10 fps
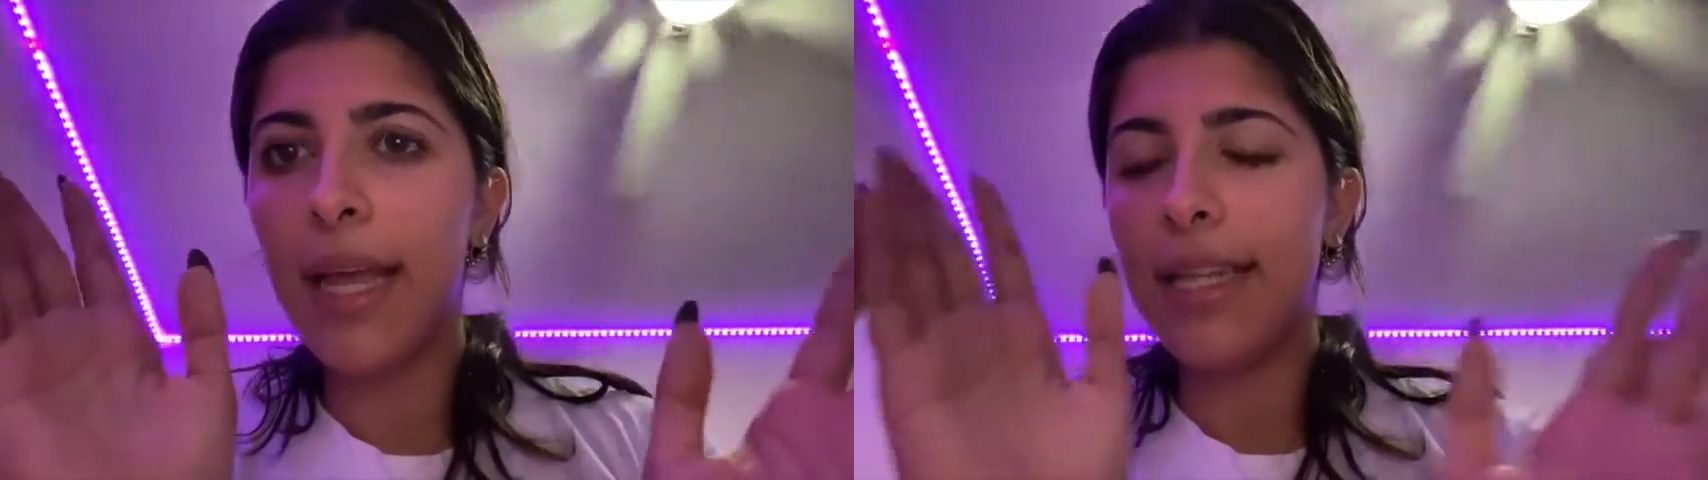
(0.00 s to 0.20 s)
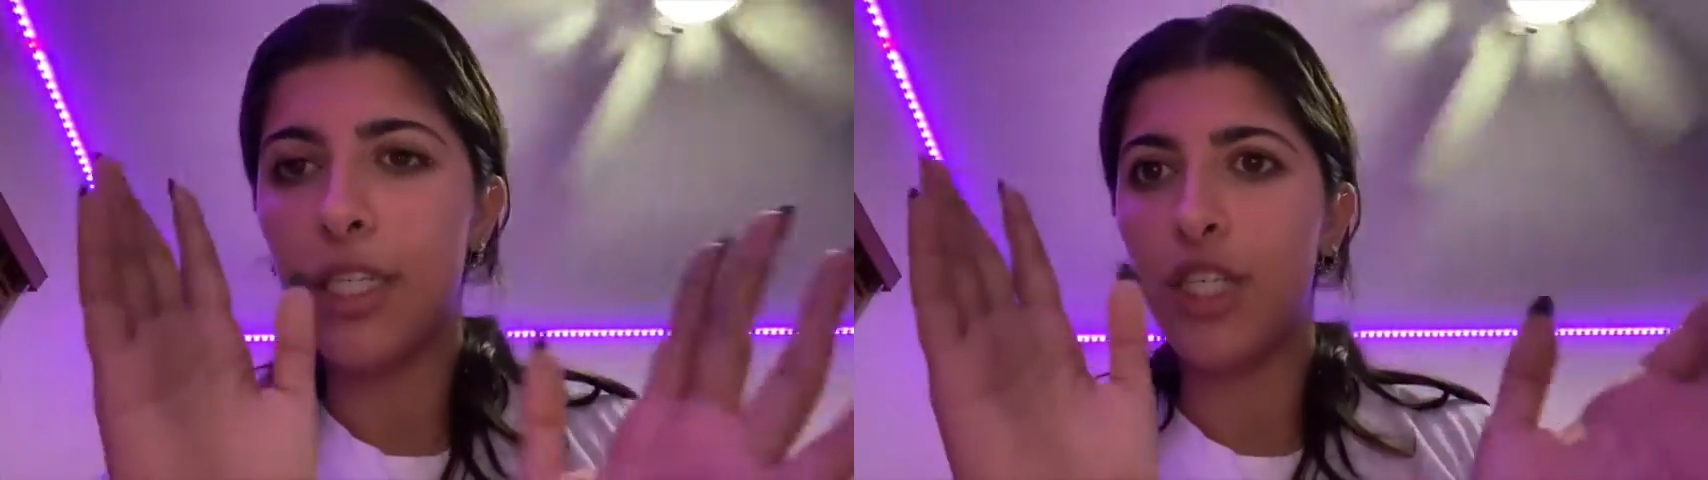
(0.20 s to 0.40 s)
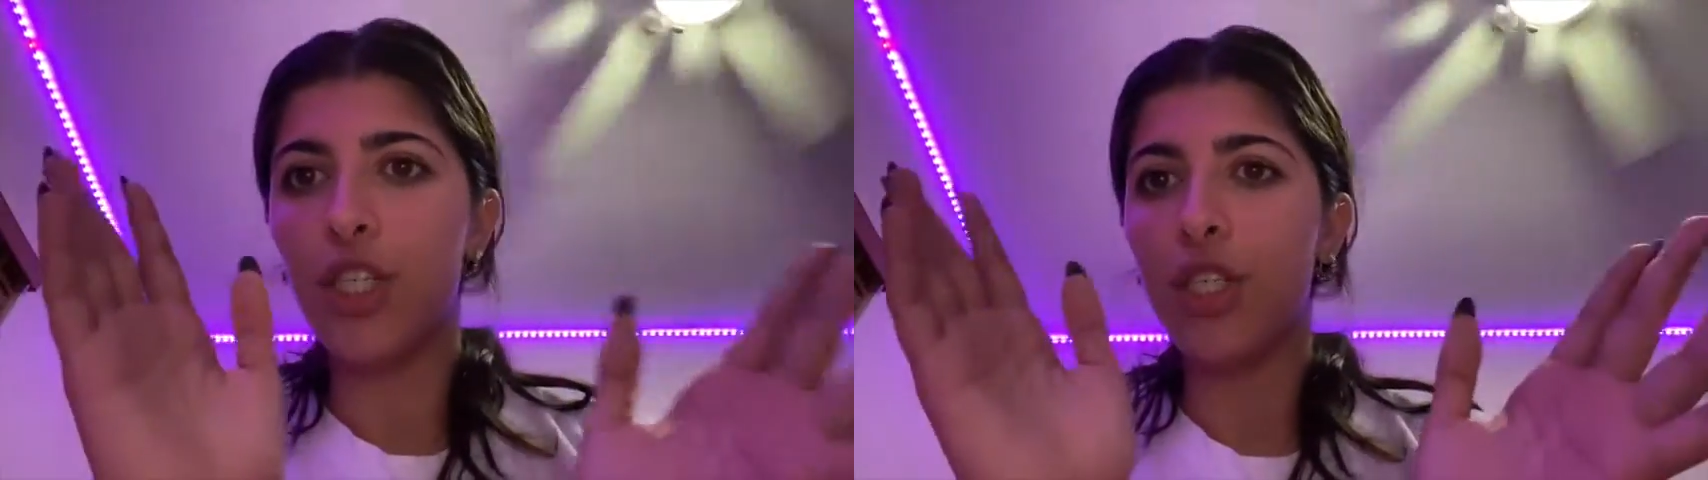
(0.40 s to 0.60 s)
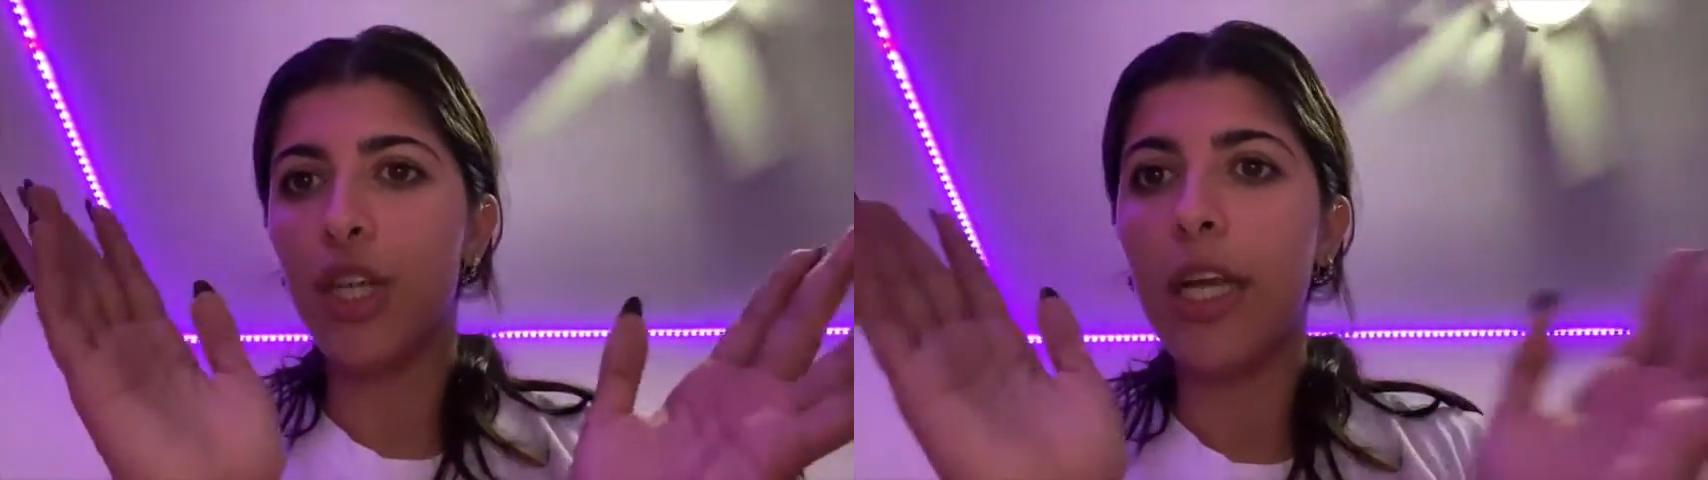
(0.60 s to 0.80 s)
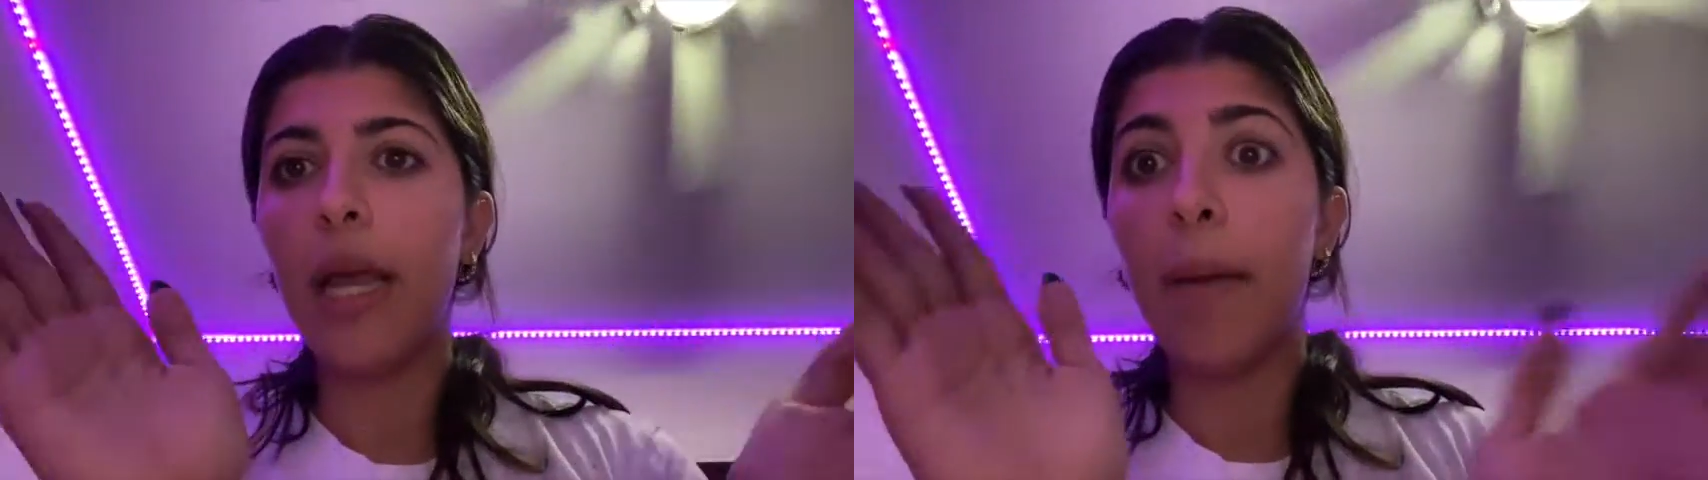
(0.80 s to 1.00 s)
It's just
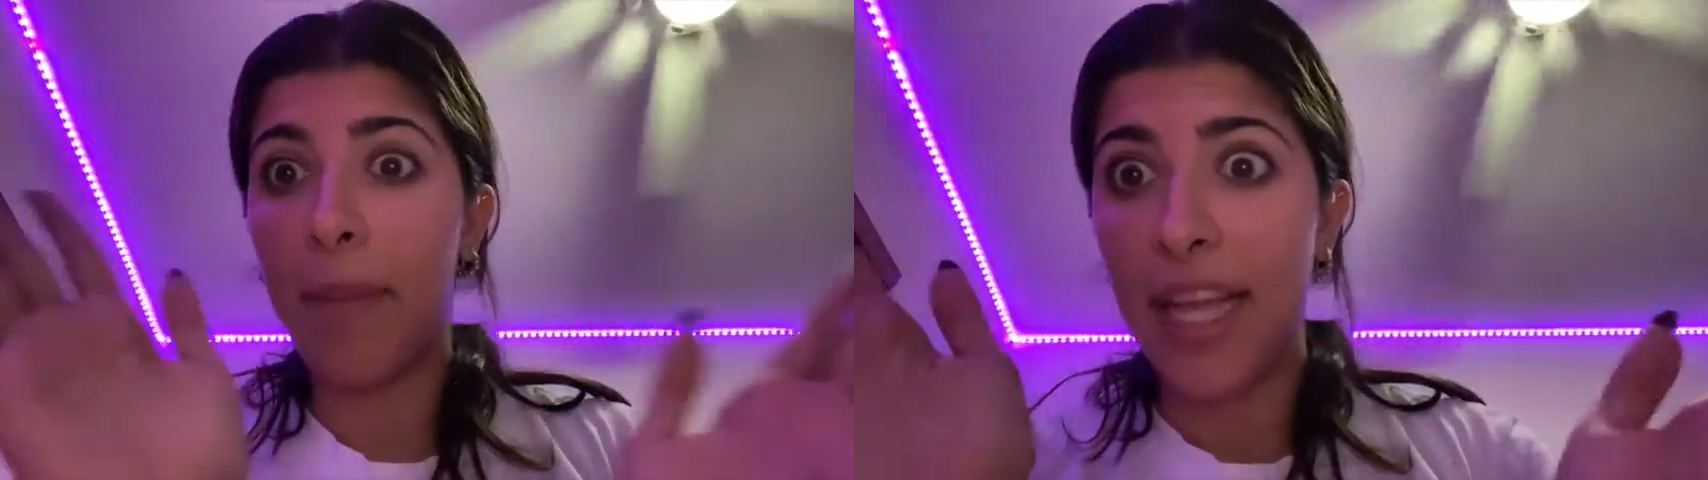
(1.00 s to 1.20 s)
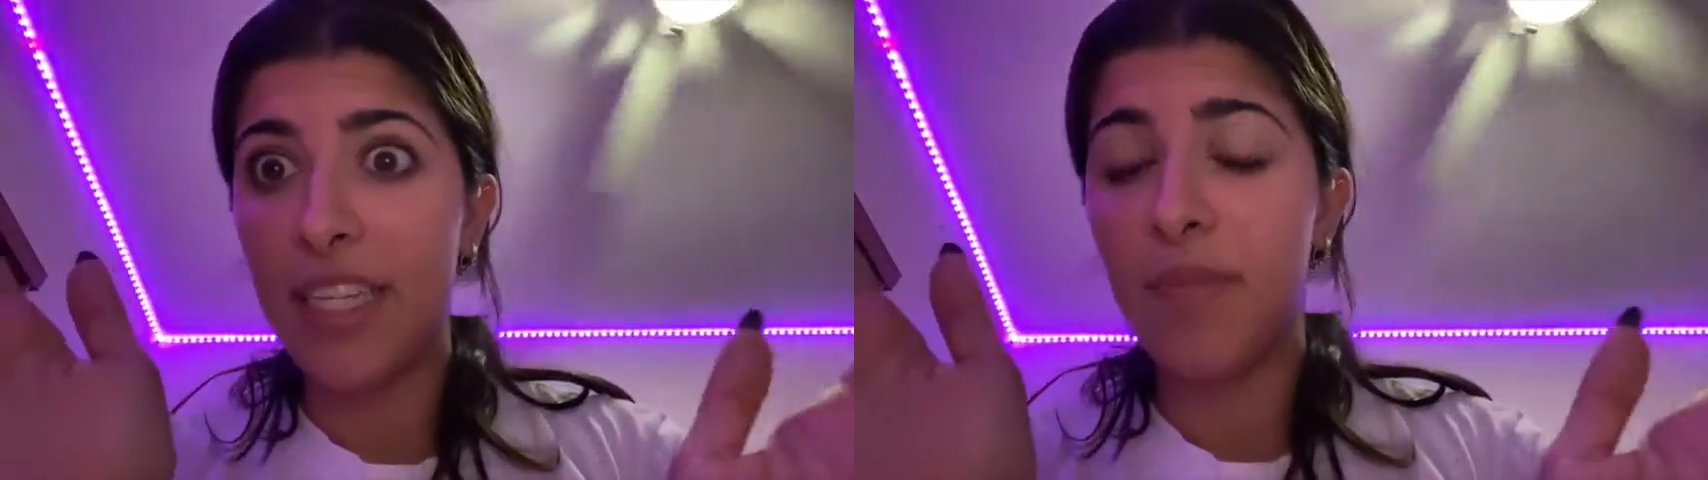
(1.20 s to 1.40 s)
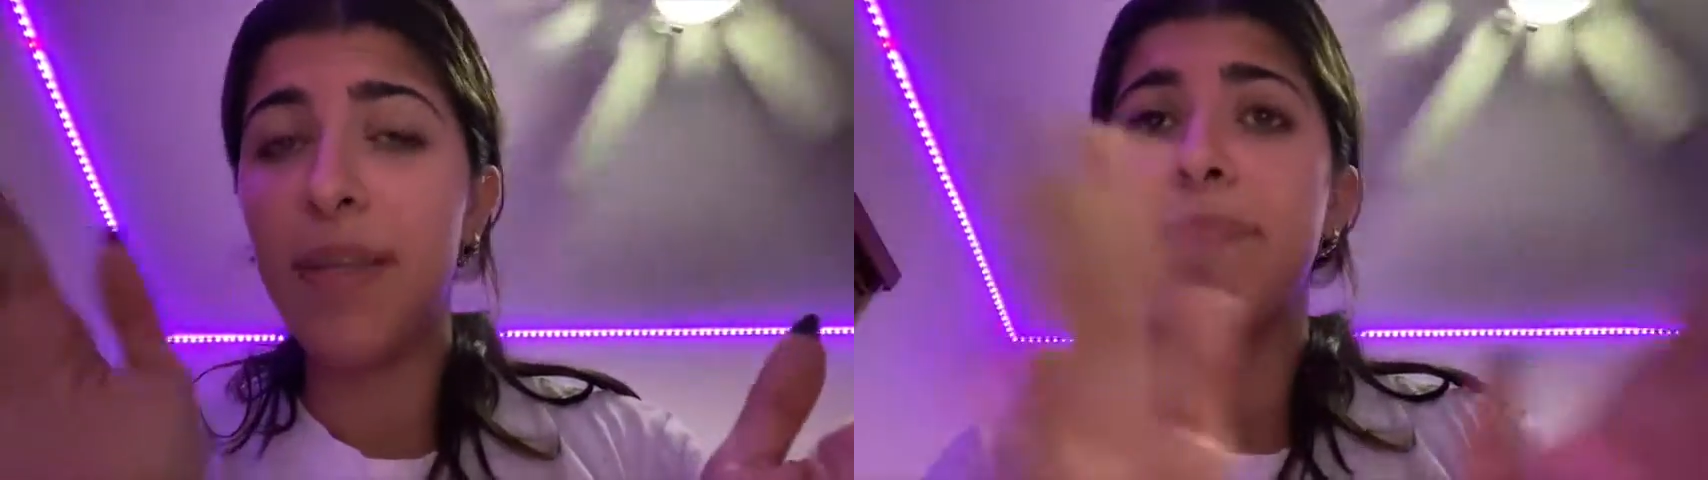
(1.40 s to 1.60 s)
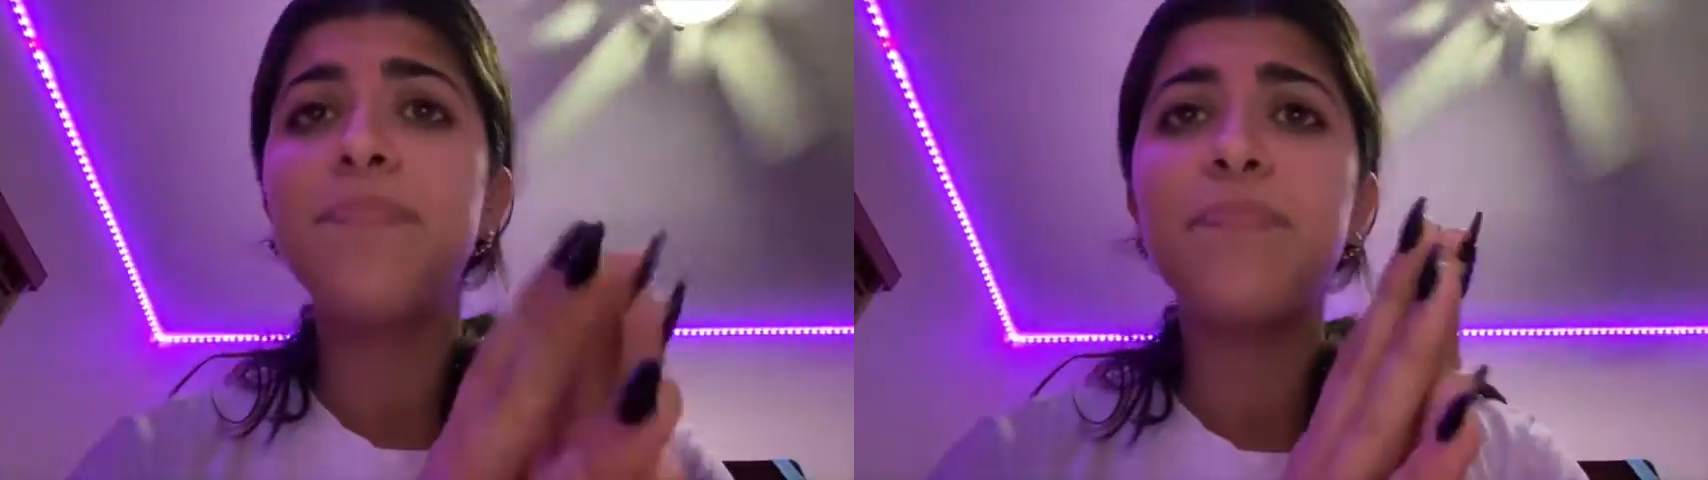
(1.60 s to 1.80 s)
amazes me,